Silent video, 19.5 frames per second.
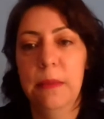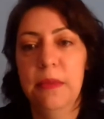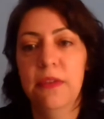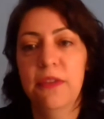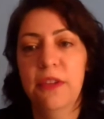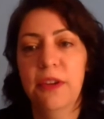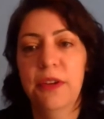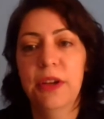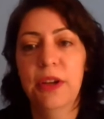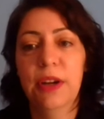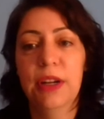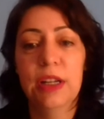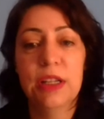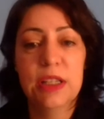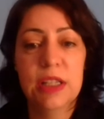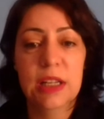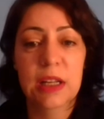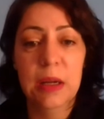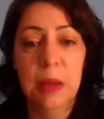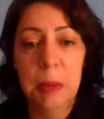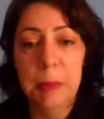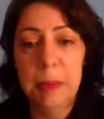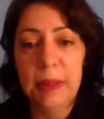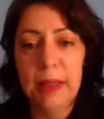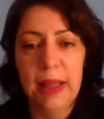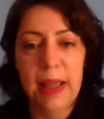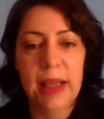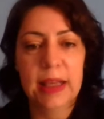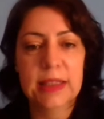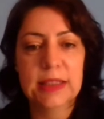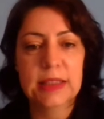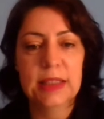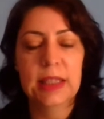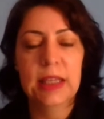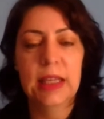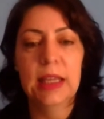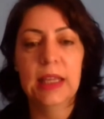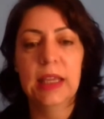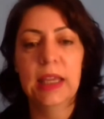inferiority complex,
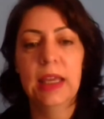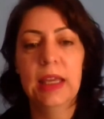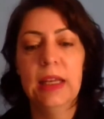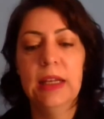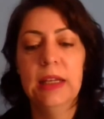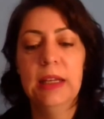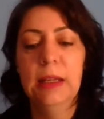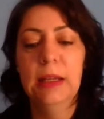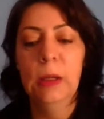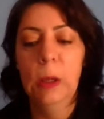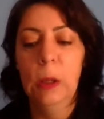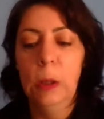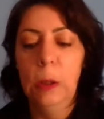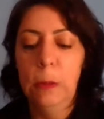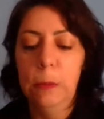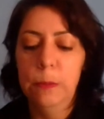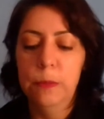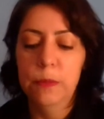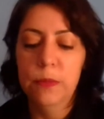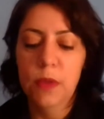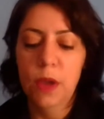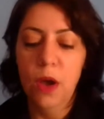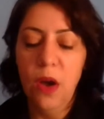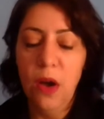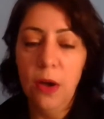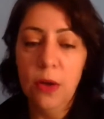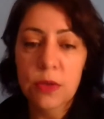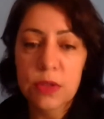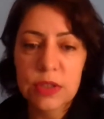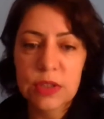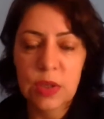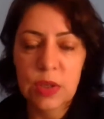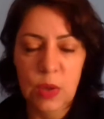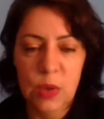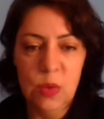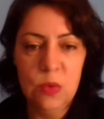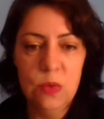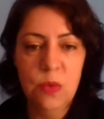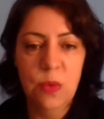it can
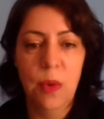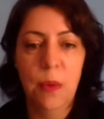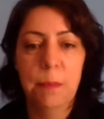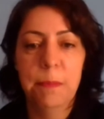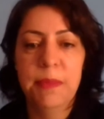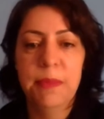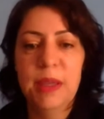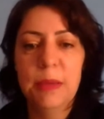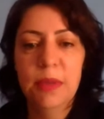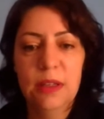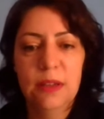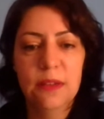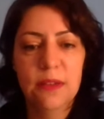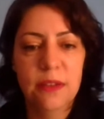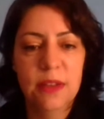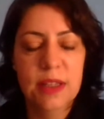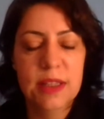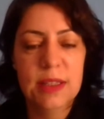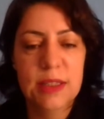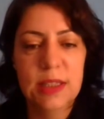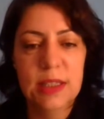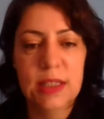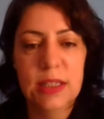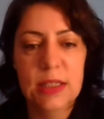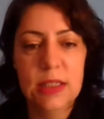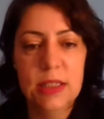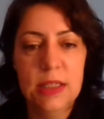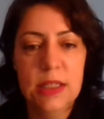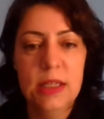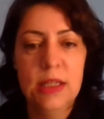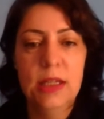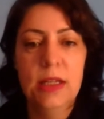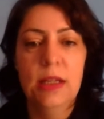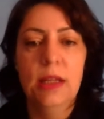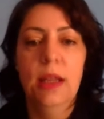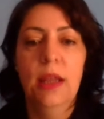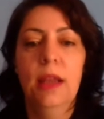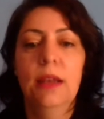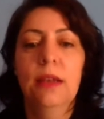also be manifested
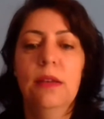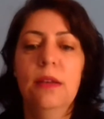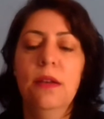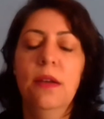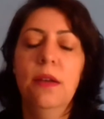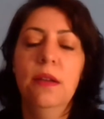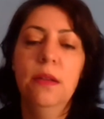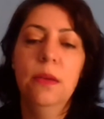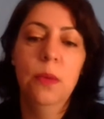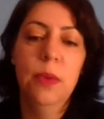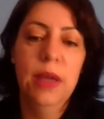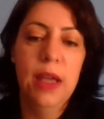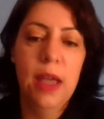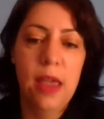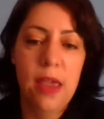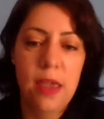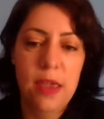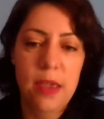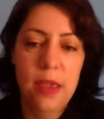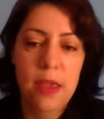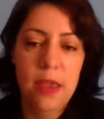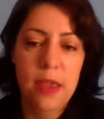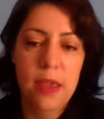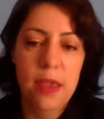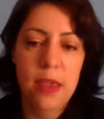in another way,